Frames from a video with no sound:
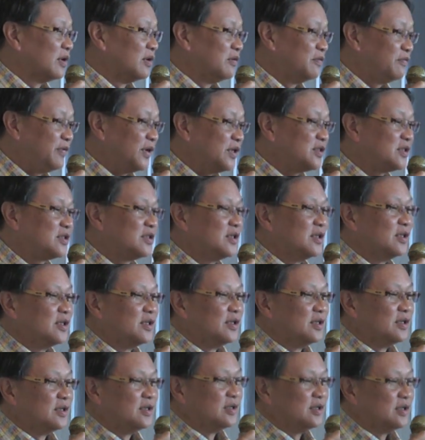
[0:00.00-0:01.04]
first,
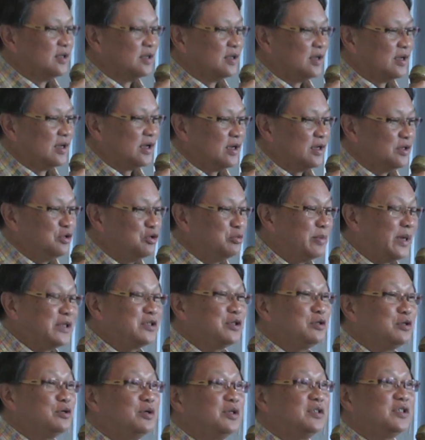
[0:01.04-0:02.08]
you
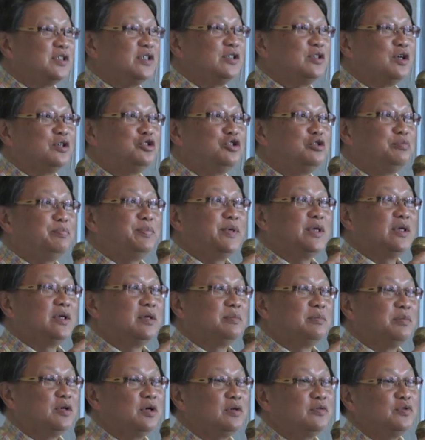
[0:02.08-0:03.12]
mustn't go and see your
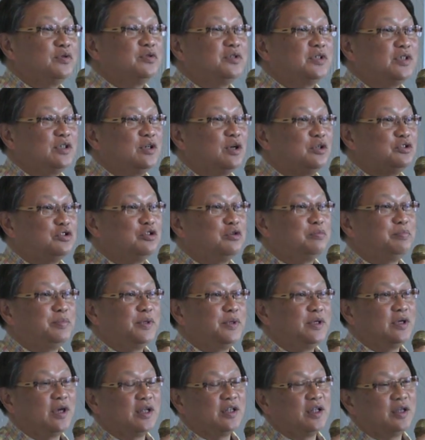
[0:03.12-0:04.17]
GP, because you see your
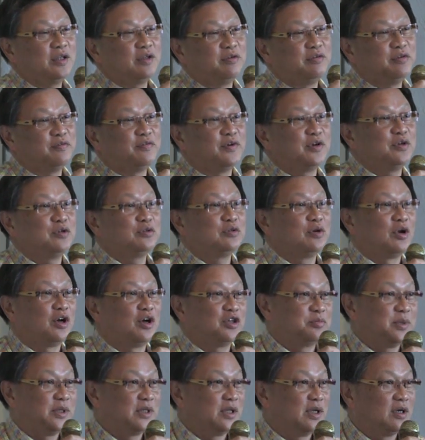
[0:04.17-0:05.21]
GP and then he refer you to a
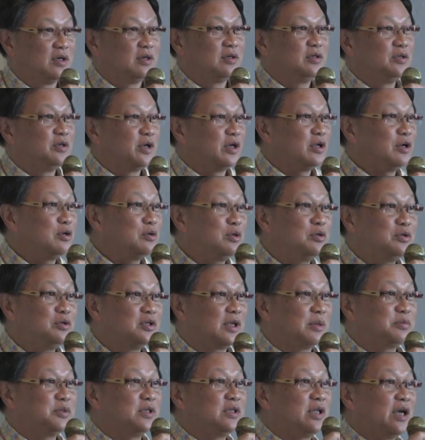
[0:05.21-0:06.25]
hospital, you cannot go to
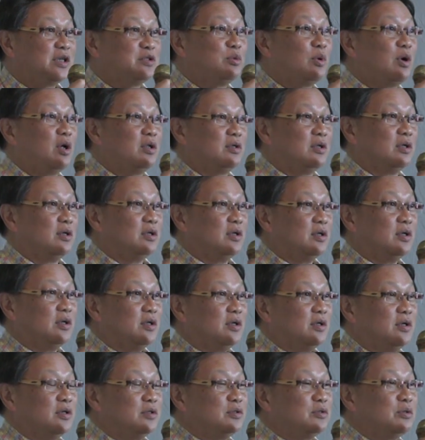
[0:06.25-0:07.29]
subsidized ward.
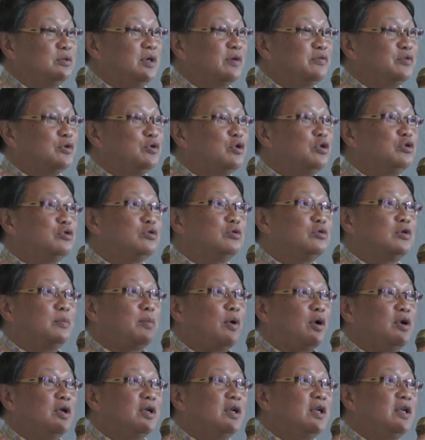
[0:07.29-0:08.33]
So you have to go to the
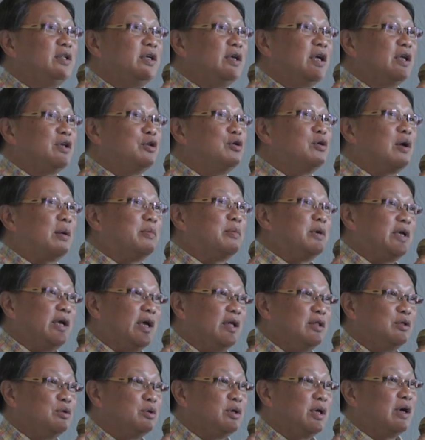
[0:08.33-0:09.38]
polyclinic and queue up
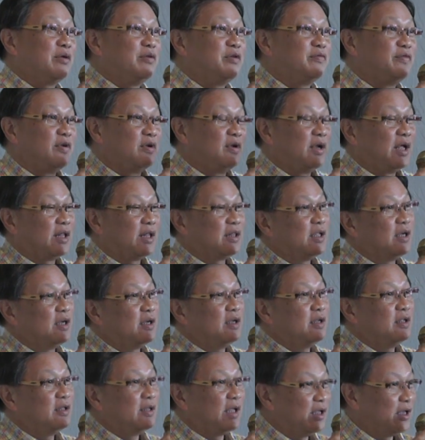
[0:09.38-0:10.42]
again to get a referral
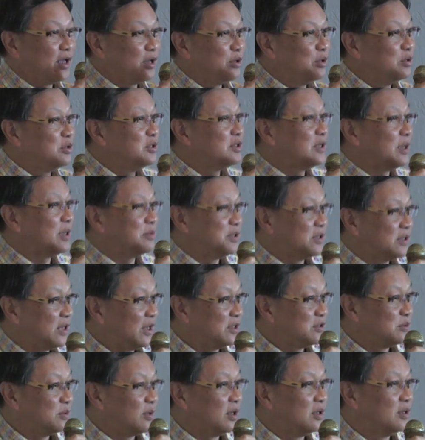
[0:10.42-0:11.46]
letter, then you can go to the
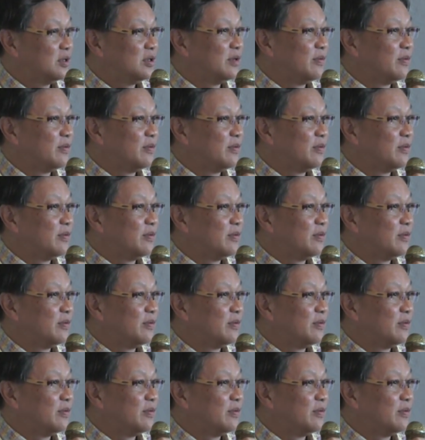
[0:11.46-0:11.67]
subsidized ward.